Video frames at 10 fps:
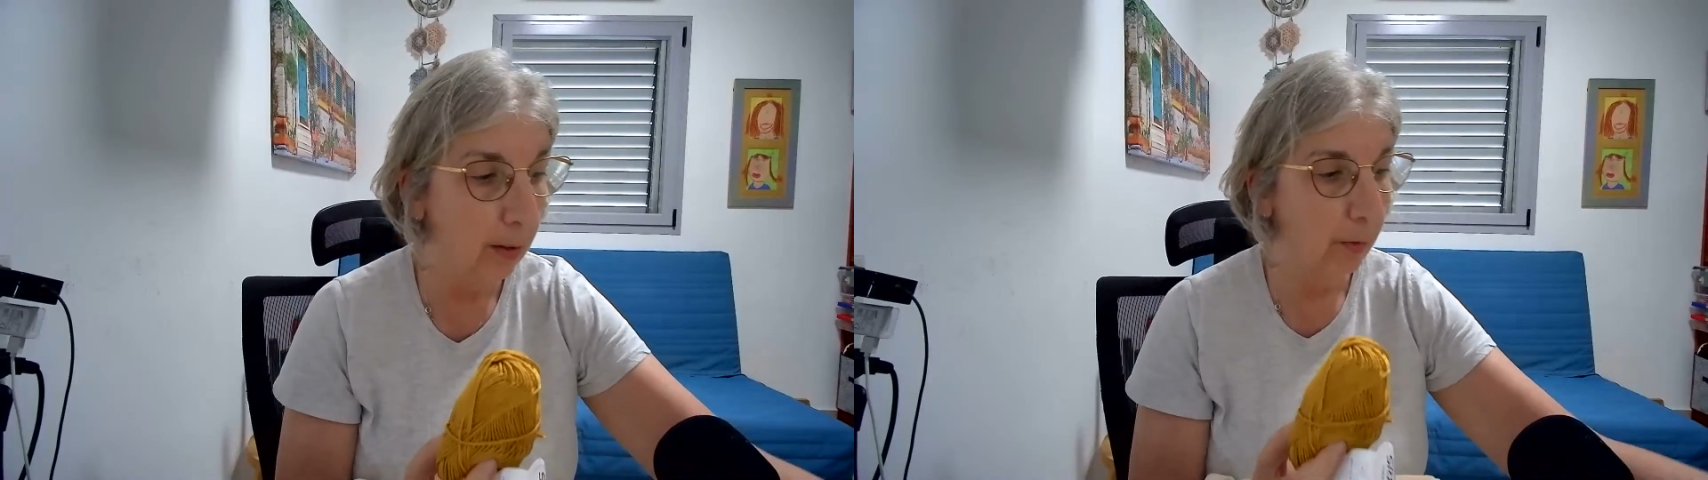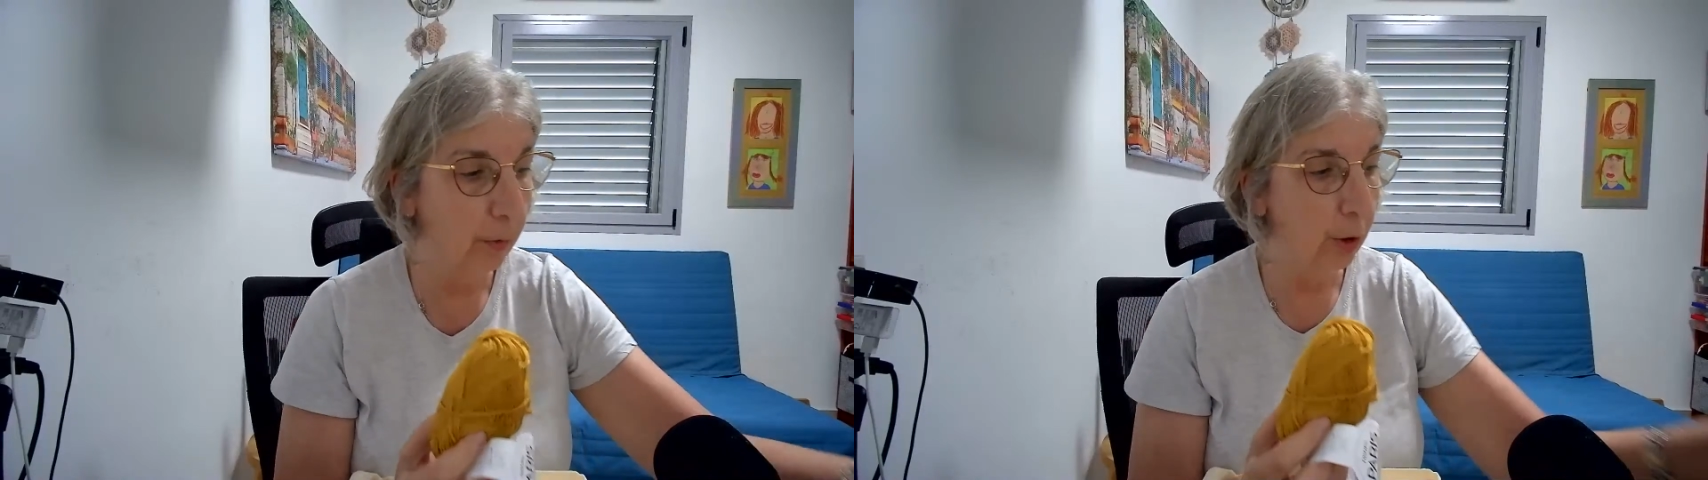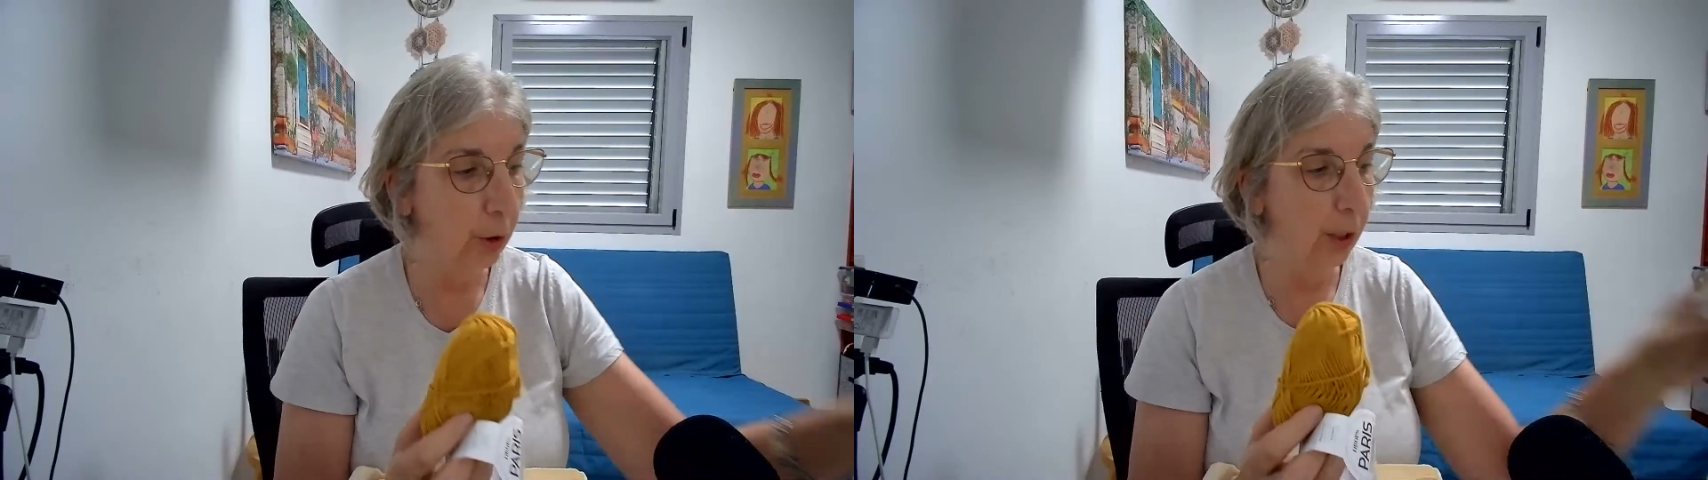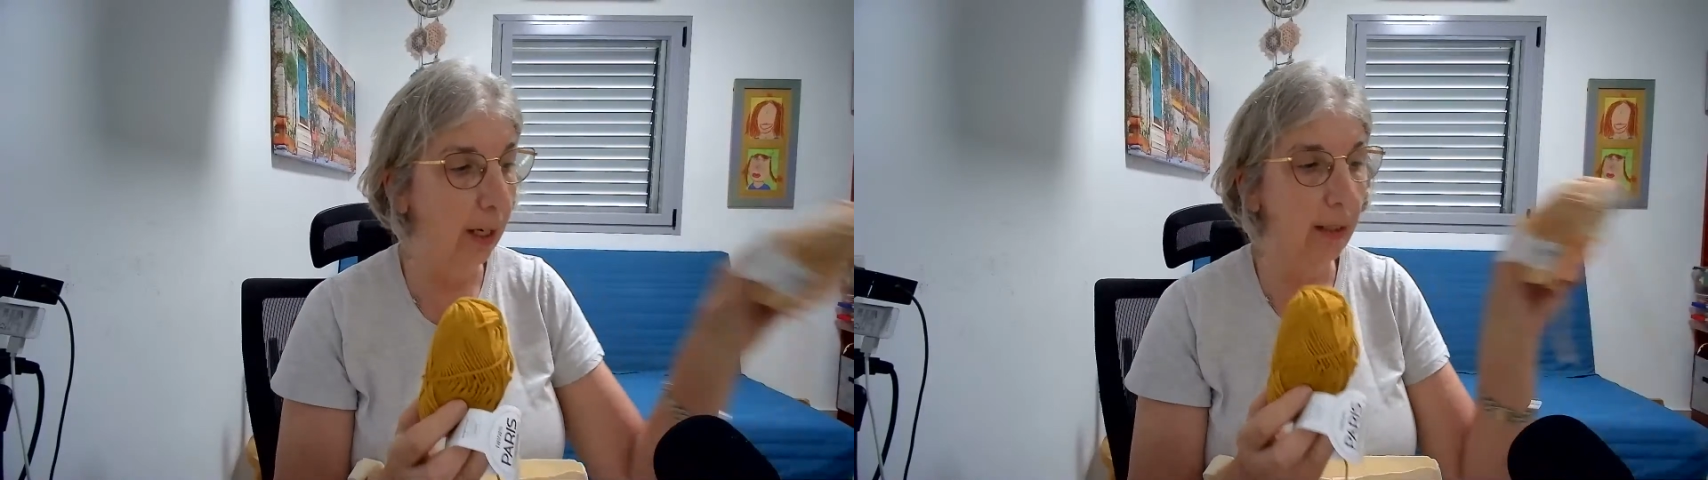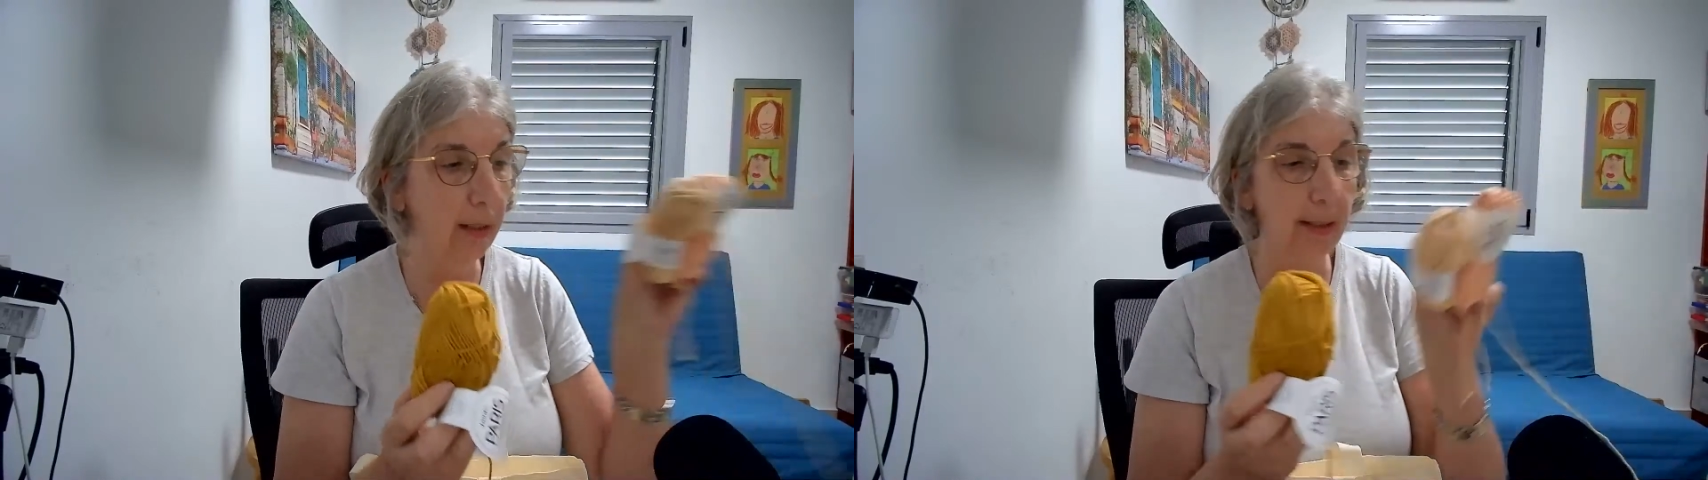3
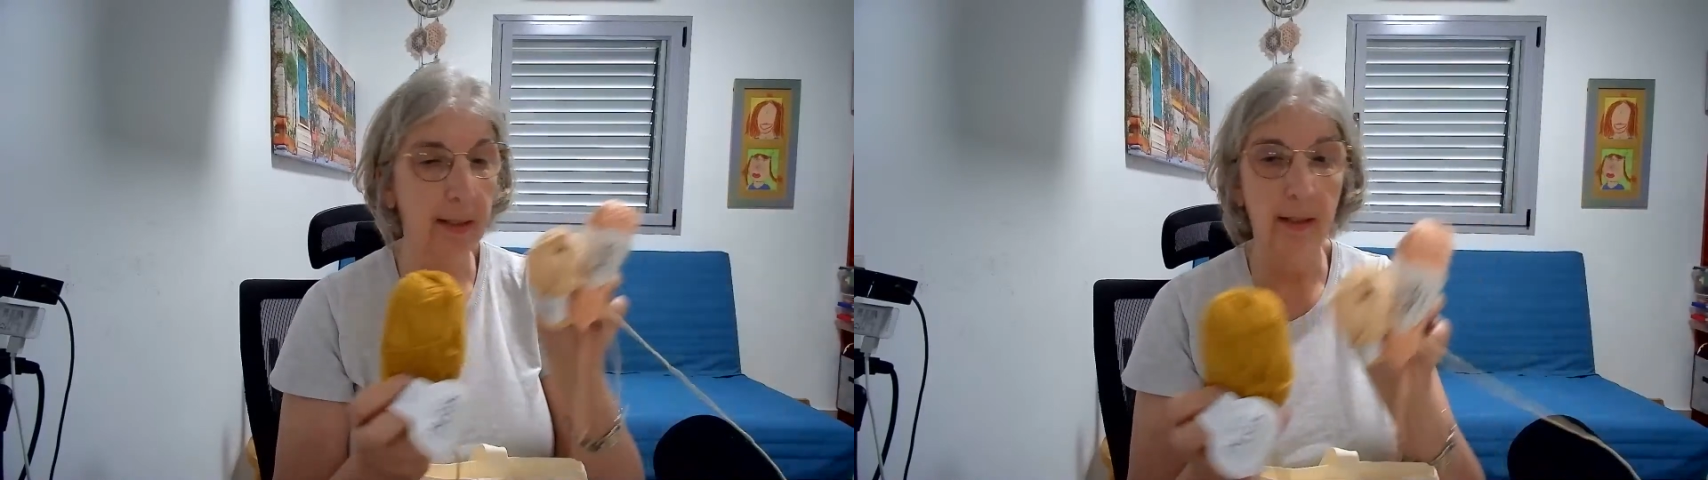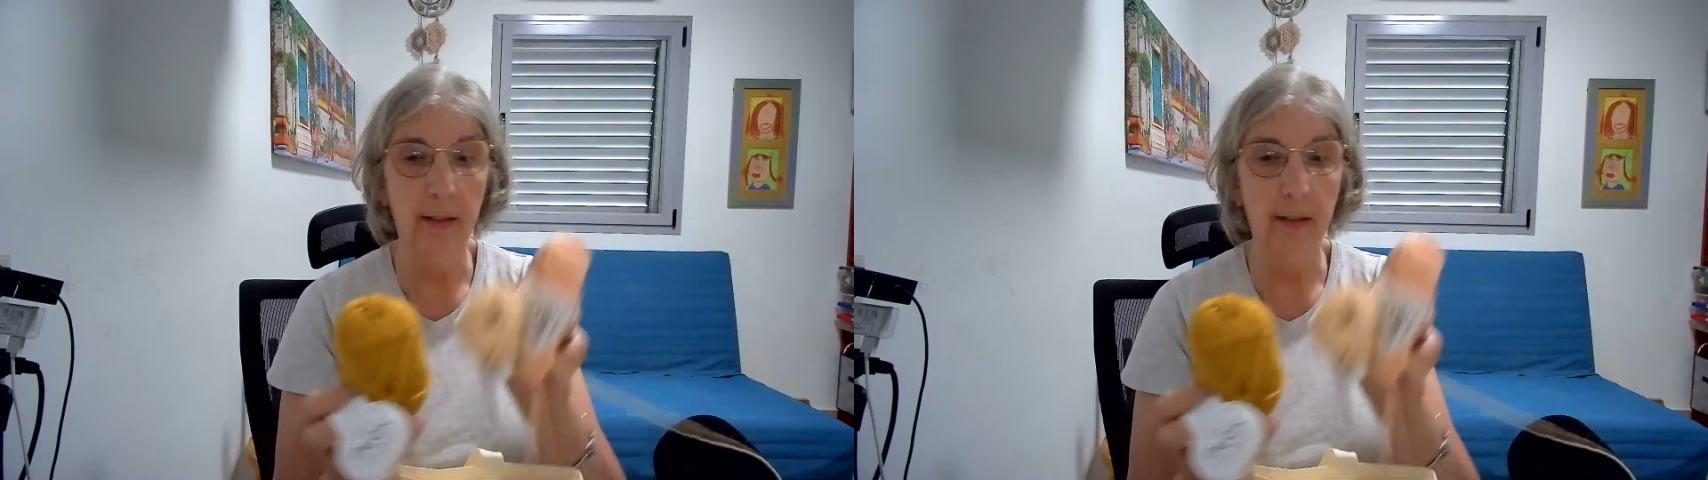shades.